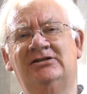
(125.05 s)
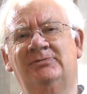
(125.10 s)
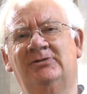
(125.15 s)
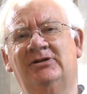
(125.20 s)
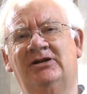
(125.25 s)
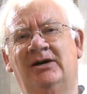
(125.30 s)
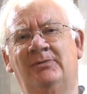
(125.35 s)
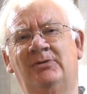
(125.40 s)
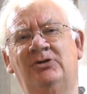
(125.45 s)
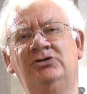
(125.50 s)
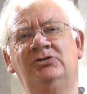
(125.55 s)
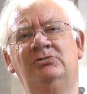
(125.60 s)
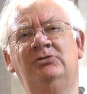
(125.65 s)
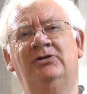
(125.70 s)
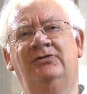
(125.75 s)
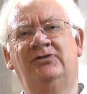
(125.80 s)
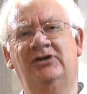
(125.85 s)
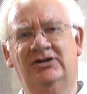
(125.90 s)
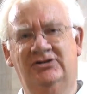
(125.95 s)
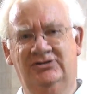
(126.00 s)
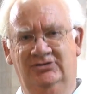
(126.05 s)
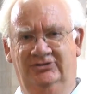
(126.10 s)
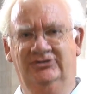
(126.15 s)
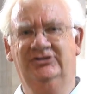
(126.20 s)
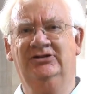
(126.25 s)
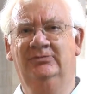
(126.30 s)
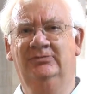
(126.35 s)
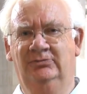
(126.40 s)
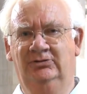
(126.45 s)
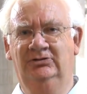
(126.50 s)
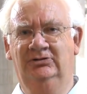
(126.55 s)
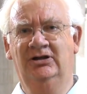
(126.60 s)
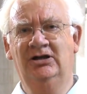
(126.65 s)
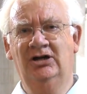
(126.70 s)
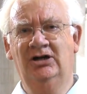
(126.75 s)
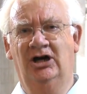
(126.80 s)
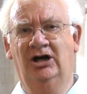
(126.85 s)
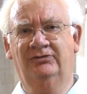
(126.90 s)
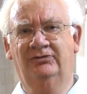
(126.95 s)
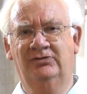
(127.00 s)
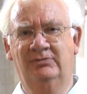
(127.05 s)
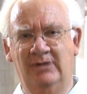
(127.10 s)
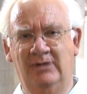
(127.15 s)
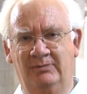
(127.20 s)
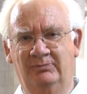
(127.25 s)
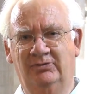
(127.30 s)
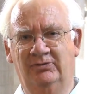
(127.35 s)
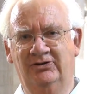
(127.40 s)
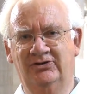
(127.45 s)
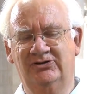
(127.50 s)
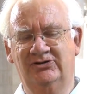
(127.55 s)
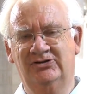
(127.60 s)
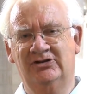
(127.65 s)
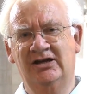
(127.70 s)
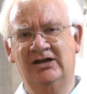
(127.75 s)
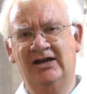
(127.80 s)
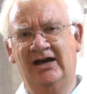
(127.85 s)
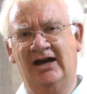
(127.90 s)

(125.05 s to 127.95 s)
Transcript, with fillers: to become a universal symbol of remembrance